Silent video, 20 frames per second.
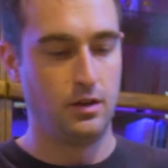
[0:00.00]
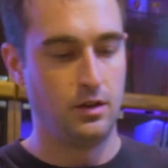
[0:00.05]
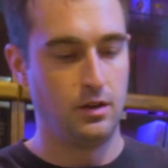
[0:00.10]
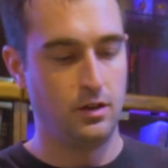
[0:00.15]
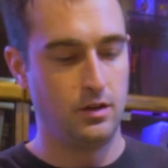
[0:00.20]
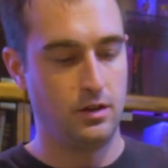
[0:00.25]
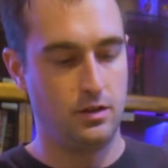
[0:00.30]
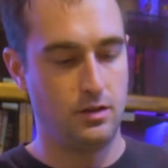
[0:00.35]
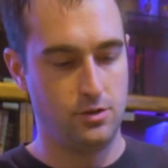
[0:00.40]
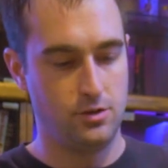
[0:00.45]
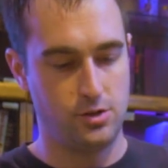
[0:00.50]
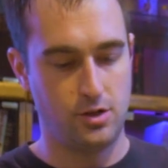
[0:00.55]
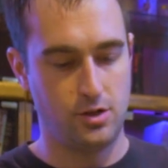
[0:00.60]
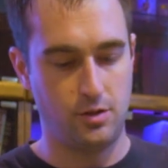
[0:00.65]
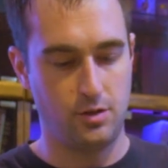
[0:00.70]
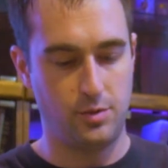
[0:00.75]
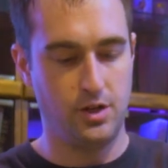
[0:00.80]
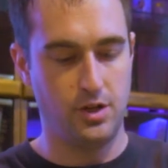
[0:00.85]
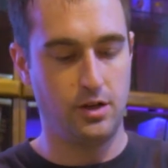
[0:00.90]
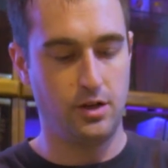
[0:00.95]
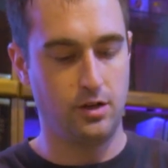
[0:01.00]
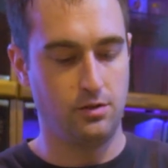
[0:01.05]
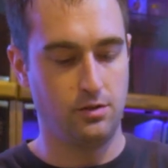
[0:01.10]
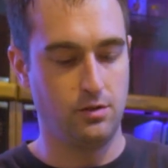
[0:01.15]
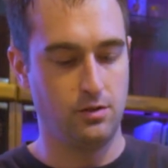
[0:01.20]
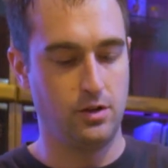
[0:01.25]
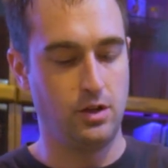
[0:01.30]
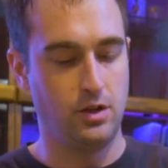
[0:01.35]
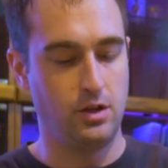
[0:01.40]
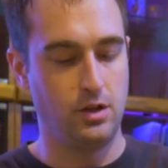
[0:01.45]
Then there's another pocket
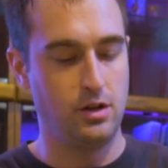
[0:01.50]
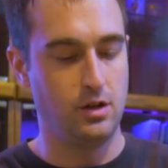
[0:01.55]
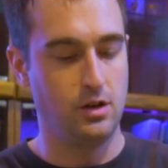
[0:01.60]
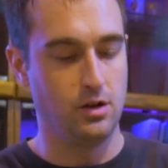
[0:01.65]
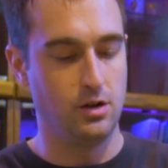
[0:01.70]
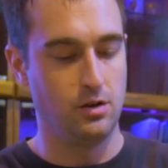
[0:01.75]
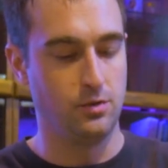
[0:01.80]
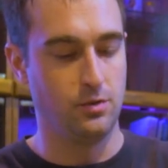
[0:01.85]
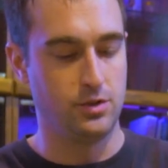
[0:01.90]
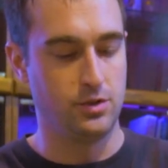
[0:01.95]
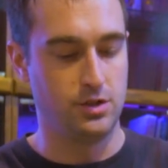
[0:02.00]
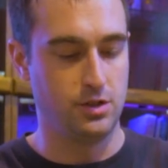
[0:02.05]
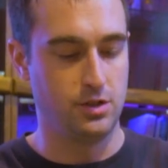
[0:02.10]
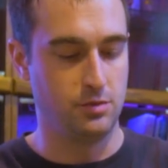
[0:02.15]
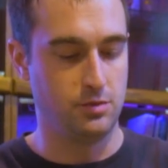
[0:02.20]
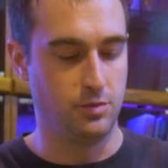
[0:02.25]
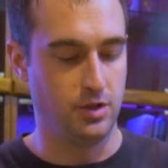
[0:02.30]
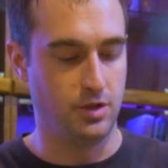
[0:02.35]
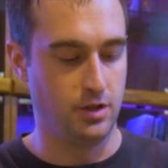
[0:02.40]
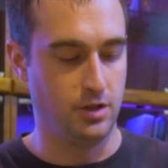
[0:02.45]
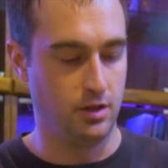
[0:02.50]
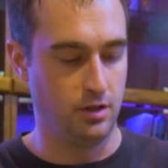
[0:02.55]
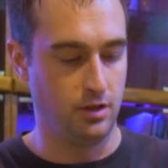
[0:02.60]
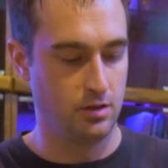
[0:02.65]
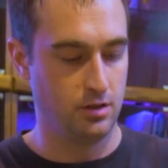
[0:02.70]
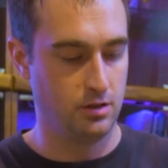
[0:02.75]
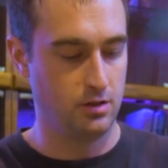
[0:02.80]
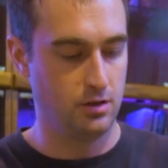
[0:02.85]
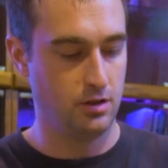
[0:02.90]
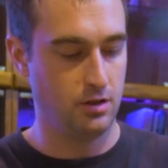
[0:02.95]
right here, which is my
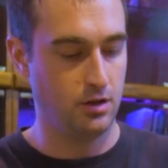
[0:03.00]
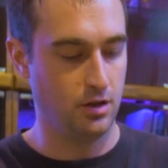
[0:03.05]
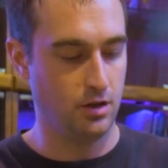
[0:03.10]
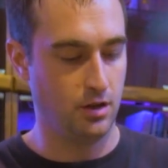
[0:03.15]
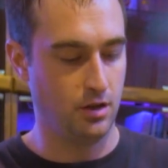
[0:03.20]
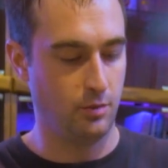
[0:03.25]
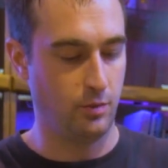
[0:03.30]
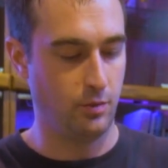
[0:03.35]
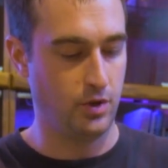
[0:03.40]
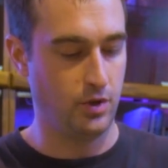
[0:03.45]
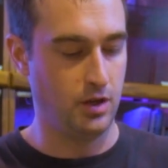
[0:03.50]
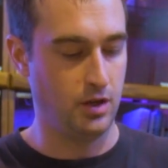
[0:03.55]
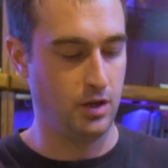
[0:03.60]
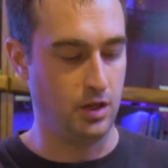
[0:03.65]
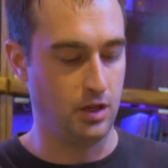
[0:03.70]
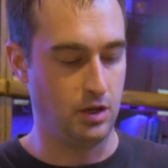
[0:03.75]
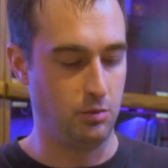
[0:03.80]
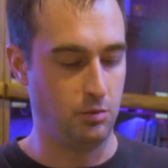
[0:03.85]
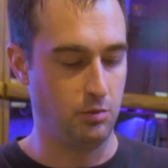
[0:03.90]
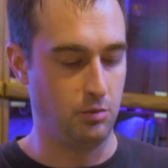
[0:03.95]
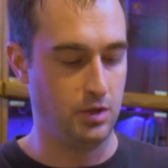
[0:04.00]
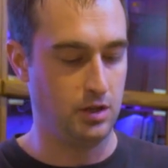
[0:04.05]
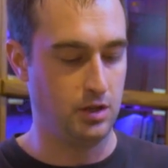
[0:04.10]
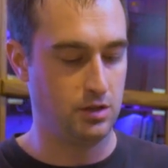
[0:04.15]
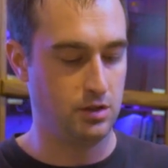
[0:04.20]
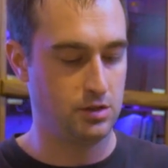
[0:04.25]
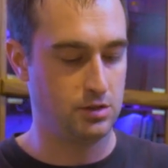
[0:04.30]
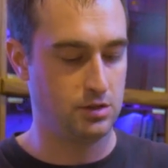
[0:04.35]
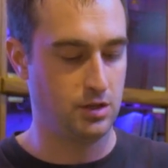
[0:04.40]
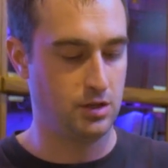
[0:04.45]
gum and mint
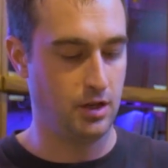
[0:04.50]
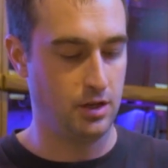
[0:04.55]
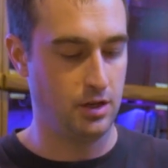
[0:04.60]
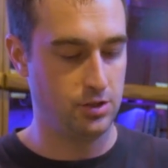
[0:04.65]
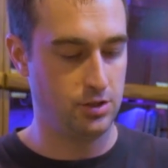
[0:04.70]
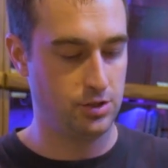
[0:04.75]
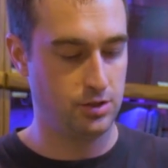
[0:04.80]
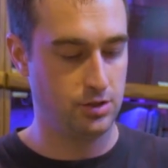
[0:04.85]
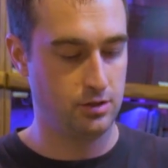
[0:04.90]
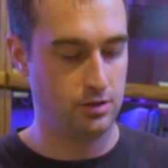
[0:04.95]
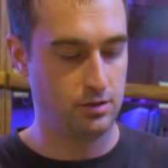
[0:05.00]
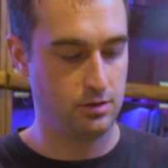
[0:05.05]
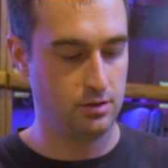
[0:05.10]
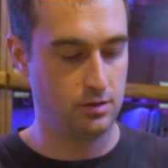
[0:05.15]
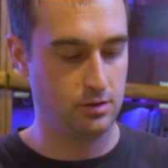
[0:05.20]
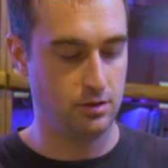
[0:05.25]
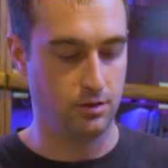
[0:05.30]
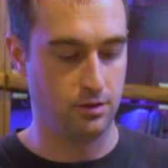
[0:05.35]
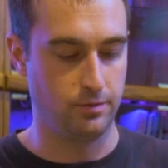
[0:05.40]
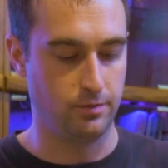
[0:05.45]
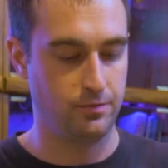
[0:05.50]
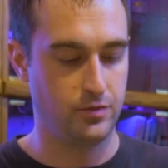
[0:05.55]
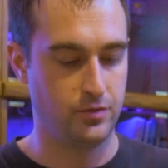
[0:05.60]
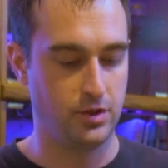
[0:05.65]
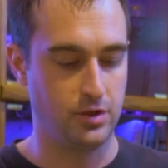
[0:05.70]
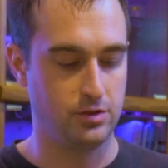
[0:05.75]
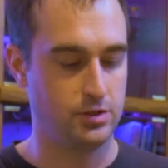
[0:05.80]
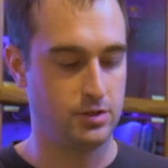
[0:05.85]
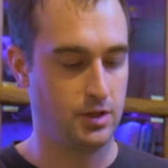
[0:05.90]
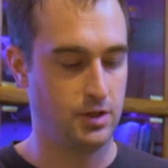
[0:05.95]
stash. So
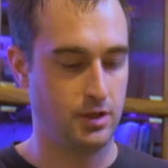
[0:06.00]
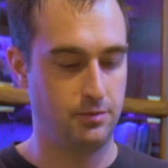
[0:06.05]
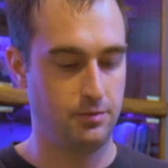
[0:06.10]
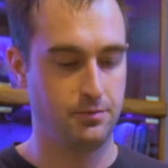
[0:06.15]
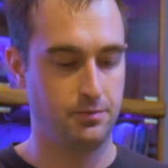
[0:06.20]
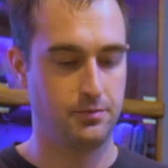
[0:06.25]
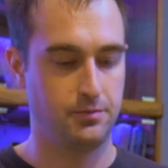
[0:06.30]
there's that.